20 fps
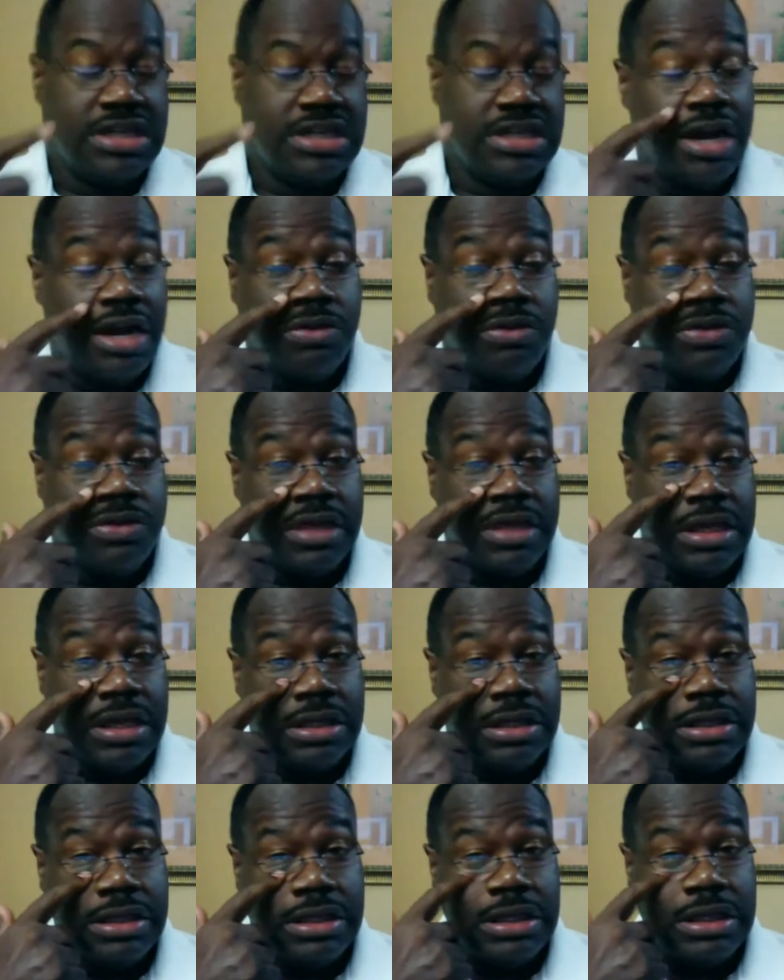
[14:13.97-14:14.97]
And I don't
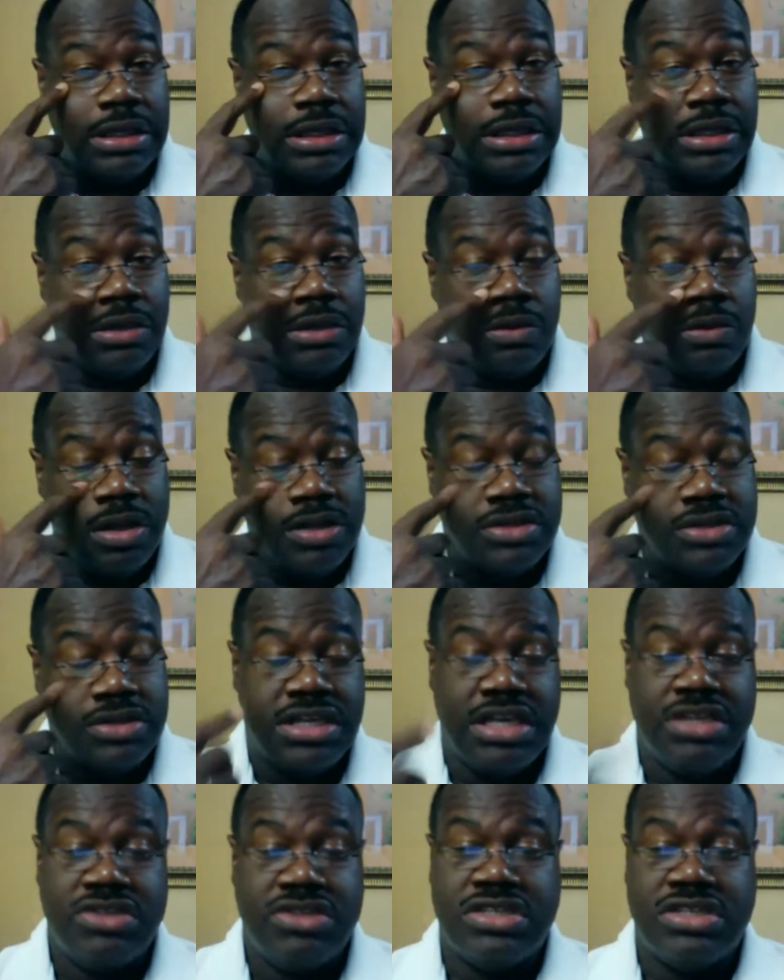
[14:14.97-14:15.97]
think whether it's
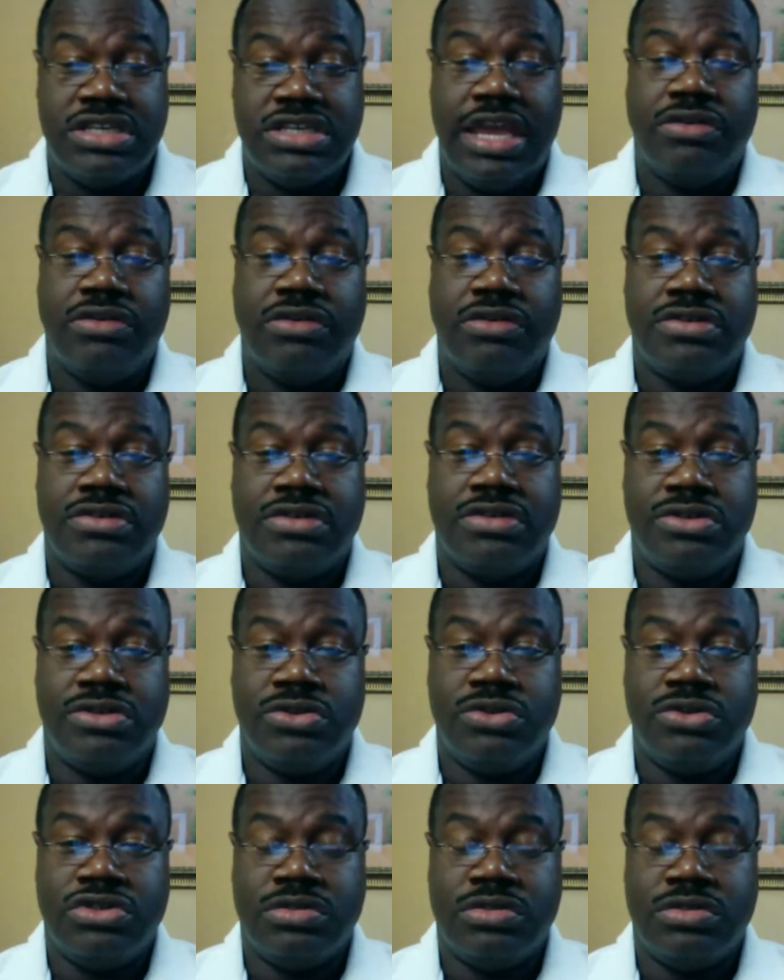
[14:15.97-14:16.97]
the NCAA or the
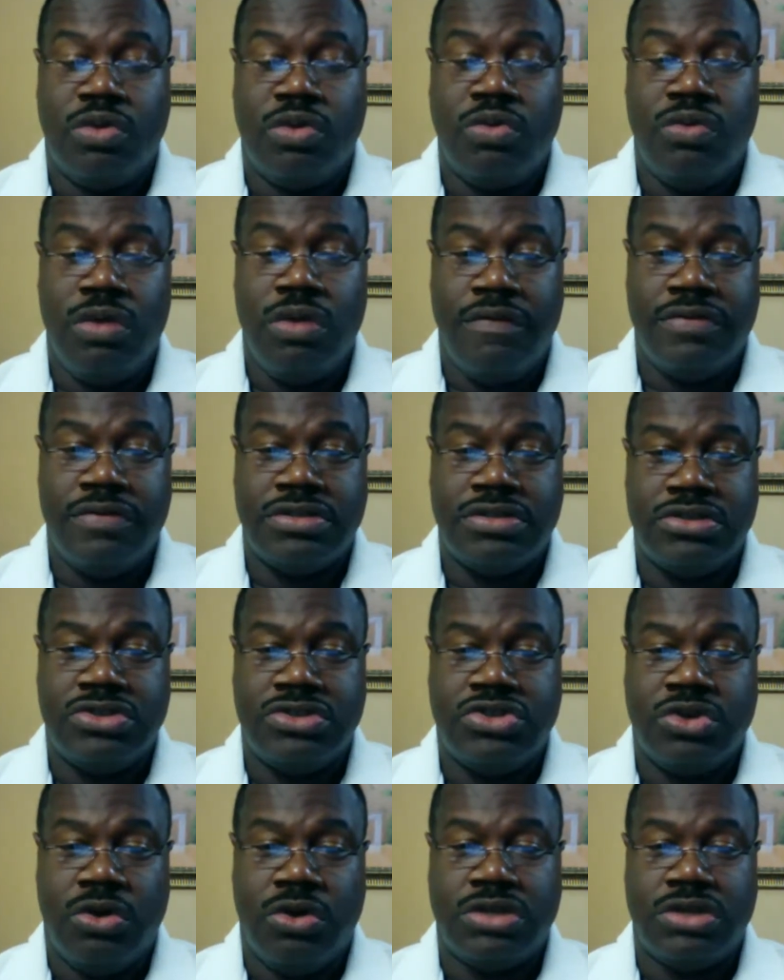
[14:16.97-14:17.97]
institutions or whoever's in
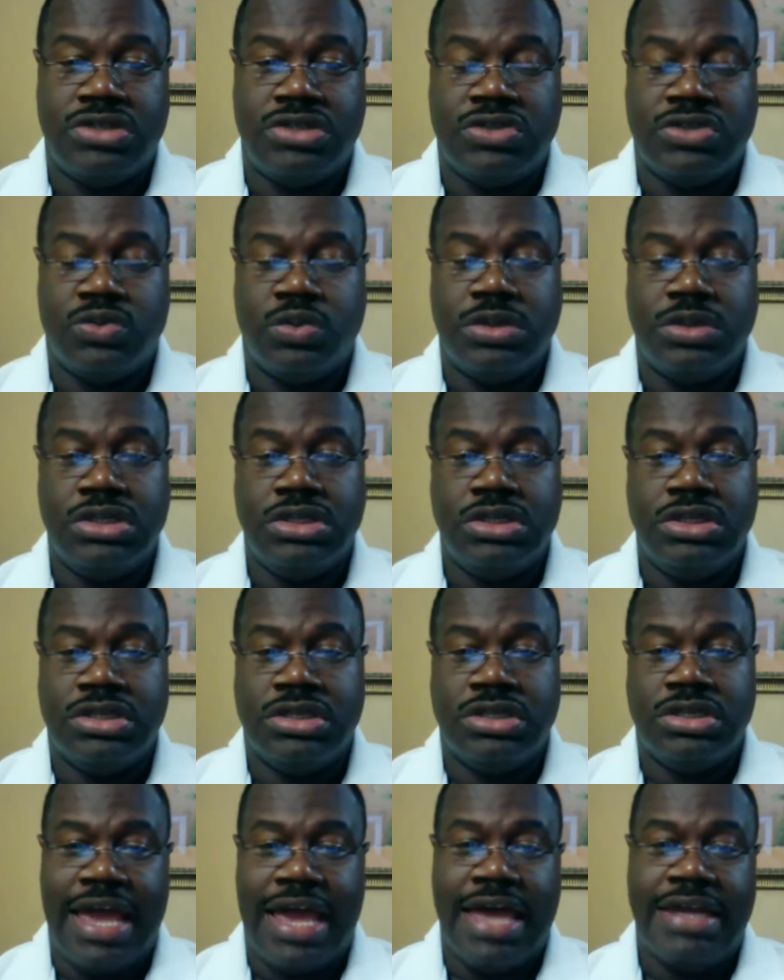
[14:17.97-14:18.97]
charge has really
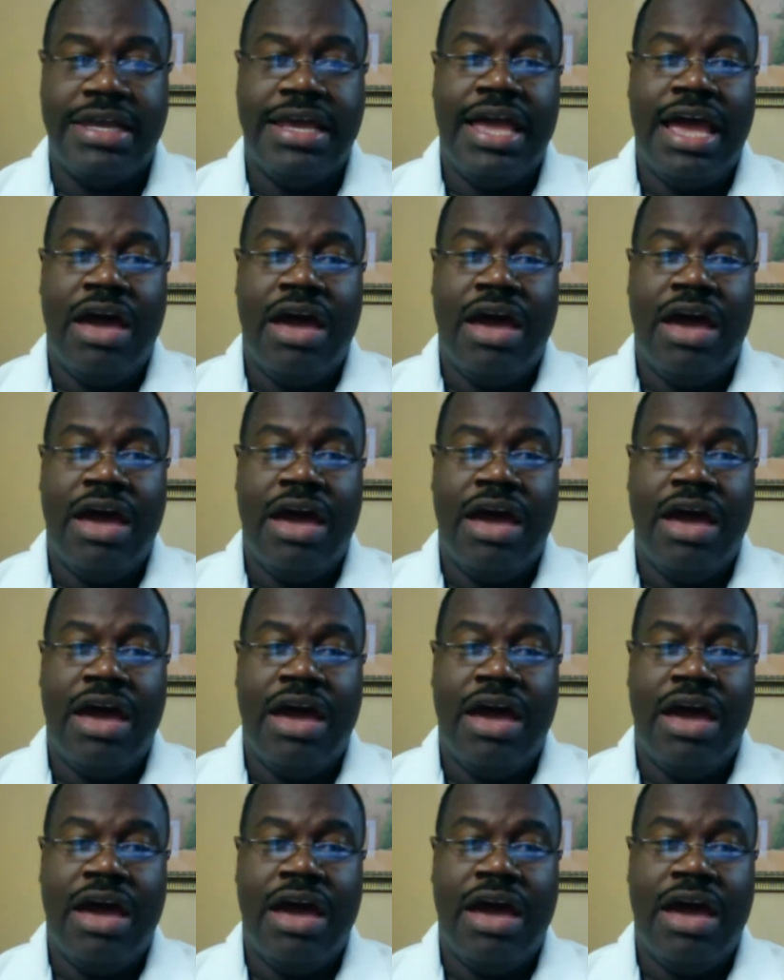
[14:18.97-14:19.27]
looked at